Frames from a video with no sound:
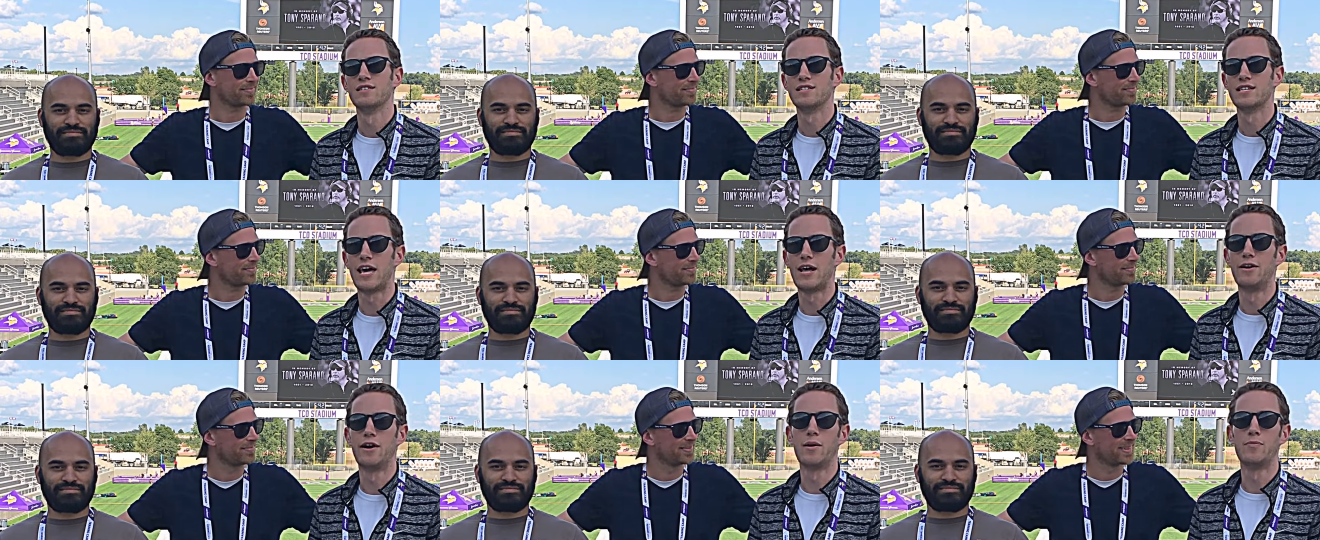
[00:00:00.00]

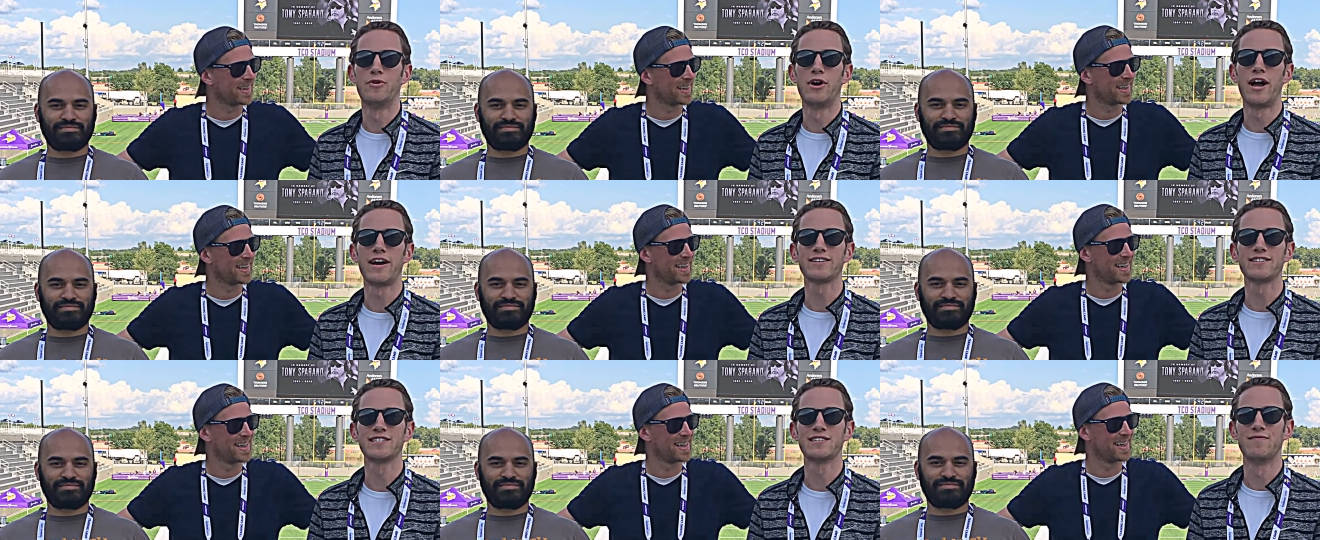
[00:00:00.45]
Speaker 1: Saturday
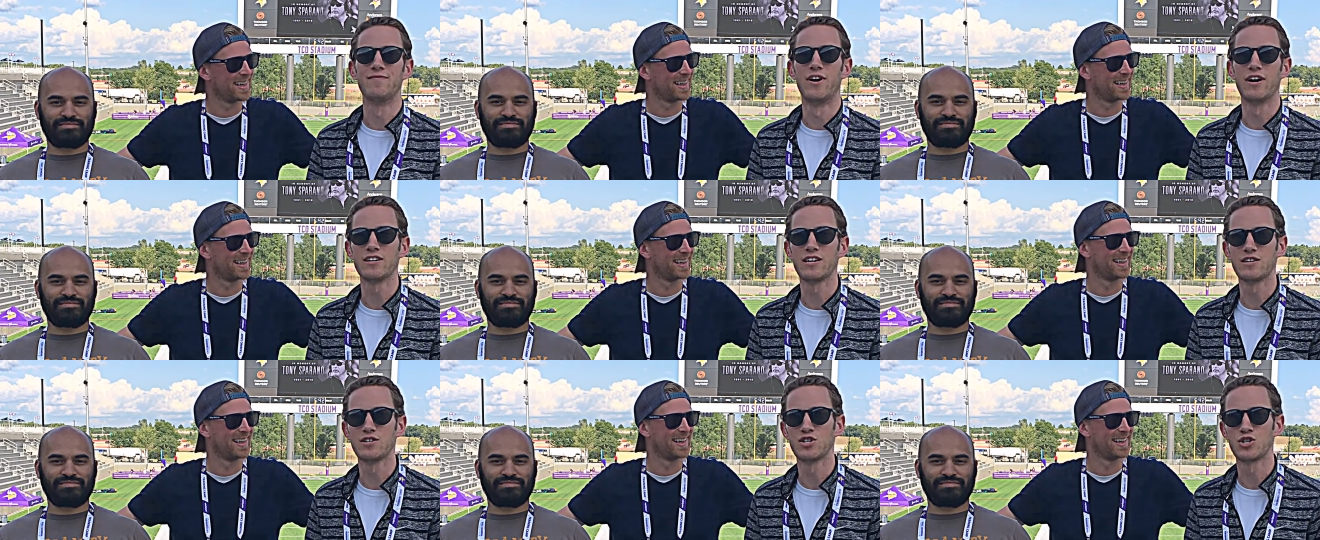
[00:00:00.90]
practice at
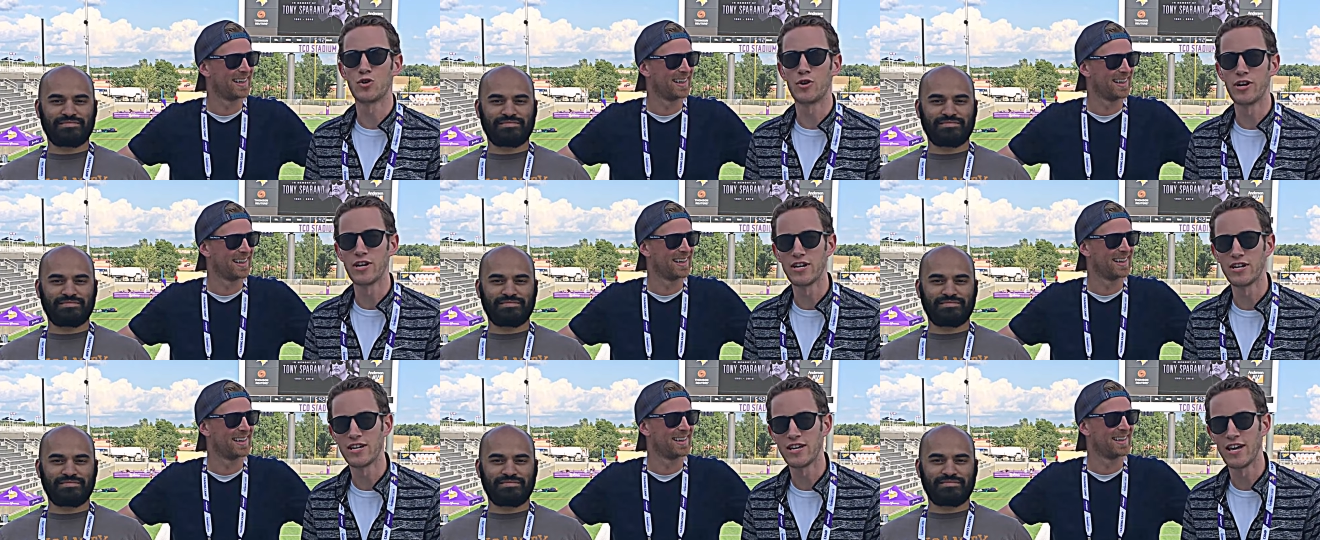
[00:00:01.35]
Vikings
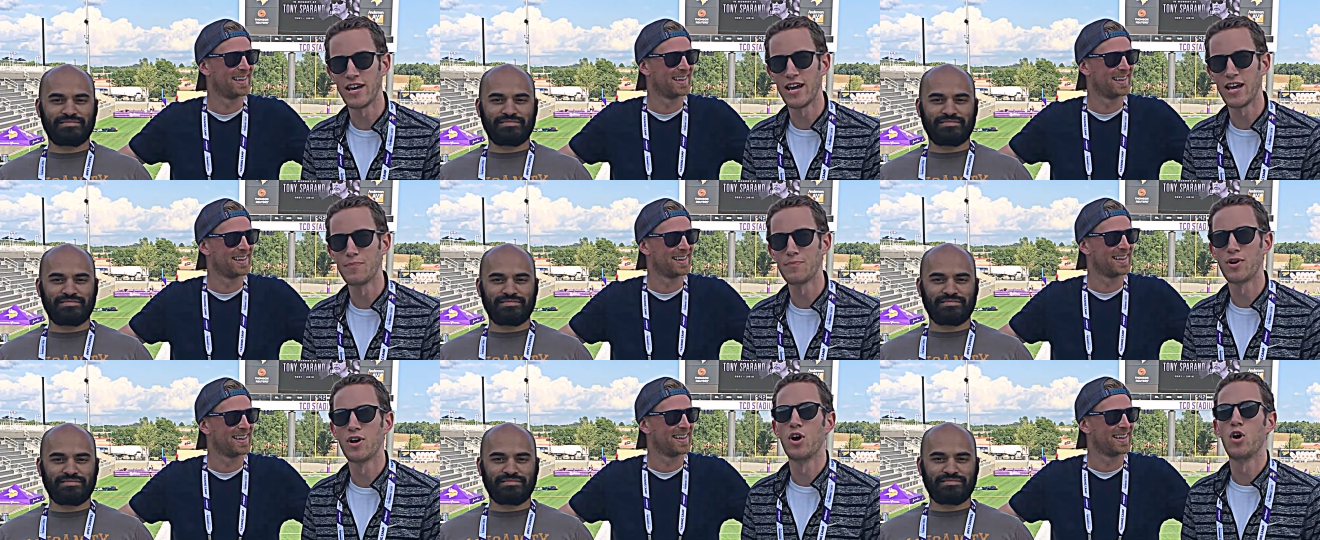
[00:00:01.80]
training
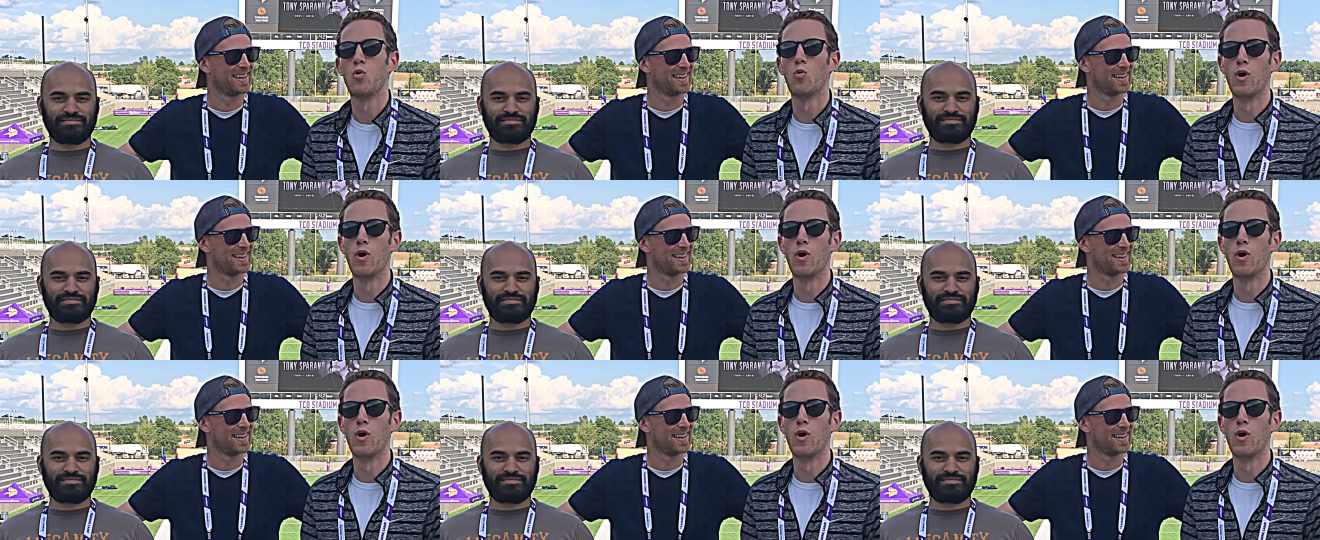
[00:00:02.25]
camp.